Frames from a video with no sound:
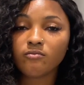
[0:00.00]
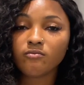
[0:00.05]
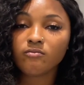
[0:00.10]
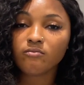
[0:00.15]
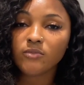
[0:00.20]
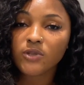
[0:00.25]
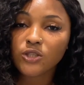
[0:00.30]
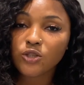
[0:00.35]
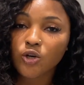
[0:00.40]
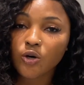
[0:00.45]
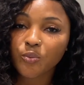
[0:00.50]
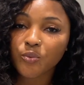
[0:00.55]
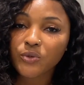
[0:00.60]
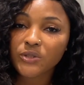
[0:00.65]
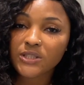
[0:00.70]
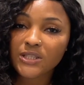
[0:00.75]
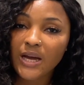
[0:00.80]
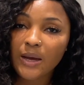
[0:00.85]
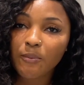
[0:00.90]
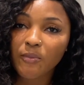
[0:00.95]
Meet up
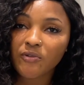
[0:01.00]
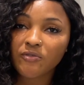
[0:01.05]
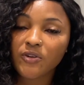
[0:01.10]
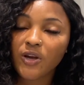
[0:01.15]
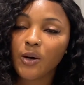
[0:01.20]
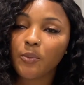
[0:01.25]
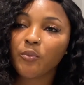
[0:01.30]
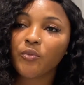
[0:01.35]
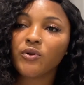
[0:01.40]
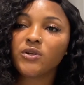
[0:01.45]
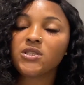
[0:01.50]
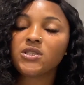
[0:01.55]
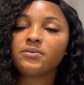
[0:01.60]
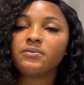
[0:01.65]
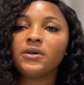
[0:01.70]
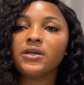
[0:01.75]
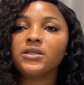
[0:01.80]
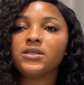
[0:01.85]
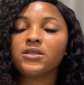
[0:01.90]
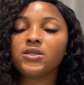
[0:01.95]
with time of your
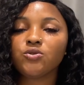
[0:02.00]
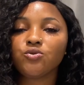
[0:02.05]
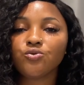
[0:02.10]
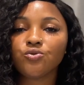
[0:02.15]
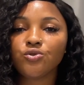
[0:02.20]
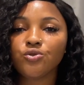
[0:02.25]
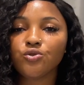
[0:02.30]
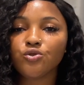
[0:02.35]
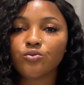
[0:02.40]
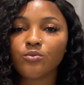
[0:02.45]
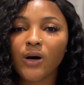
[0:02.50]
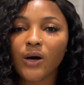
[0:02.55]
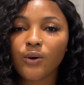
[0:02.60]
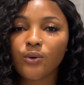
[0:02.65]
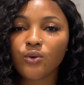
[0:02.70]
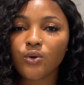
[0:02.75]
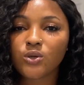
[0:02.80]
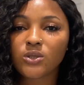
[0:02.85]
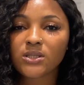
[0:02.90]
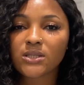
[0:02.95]
appointment. Do the
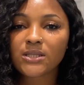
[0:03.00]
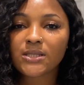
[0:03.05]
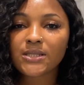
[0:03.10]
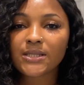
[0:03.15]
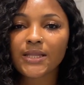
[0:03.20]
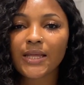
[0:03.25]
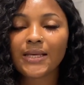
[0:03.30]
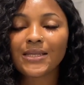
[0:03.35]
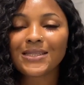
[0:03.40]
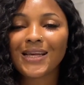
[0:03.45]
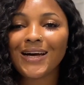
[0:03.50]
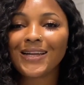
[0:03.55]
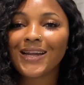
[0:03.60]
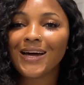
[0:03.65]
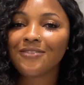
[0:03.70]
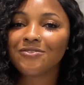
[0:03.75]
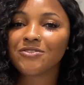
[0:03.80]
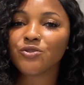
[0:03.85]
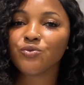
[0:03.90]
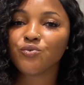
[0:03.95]
tuberculosis test and
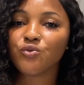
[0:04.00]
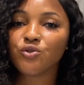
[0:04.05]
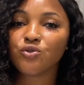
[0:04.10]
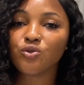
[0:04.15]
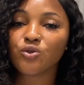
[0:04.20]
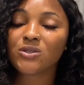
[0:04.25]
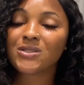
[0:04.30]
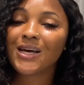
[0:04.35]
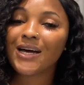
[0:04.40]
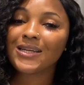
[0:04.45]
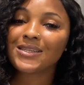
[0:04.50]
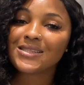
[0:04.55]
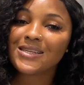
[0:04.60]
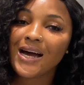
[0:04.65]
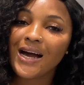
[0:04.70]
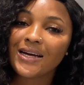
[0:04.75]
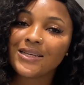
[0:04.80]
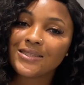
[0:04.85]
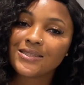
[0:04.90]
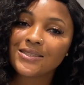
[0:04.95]
have the result at
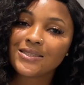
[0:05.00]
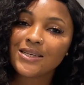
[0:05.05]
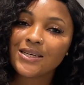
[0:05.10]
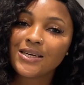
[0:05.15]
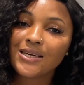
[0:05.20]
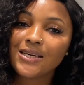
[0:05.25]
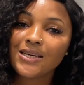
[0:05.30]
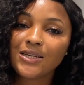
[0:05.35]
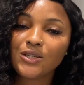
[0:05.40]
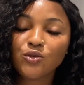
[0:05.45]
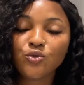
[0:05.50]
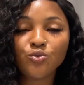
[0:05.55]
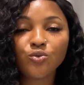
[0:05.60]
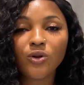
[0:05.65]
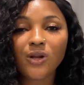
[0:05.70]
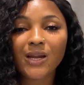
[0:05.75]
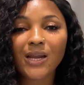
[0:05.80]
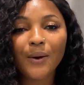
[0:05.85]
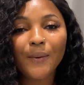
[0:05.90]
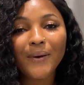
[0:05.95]
hand. You
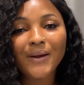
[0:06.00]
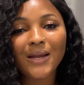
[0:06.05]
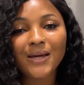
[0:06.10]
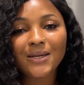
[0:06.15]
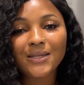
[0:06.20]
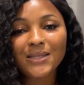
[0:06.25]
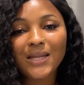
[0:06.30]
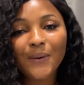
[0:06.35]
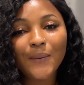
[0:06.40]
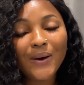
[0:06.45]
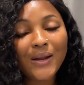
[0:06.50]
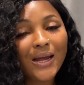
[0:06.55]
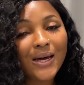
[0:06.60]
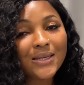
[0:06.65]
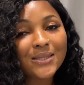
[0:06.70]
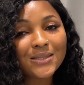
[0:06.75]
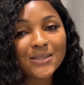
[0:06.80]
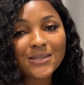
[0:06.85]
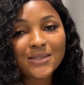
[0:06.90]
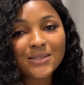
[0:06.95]
know that one
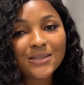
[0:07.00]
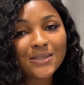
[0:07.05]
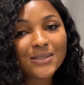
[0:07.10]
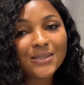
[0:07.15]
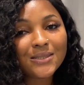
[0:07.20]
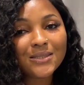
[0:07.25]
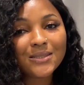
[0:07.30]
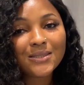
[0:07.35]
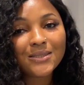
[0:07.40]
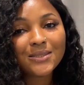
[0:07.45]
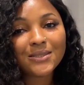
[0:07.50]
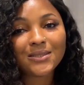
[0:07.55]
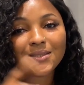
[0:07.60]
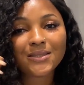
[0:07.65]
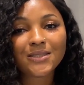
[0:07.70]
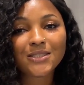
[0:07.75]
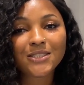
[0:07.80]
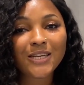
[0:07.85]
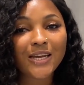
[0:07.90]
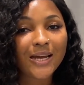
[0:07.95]
has
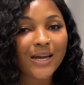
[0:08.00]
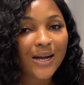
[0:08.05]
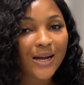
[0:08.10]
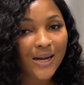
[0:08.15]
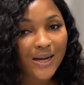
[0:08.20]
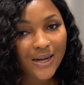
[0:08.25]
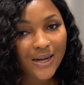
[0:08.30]
check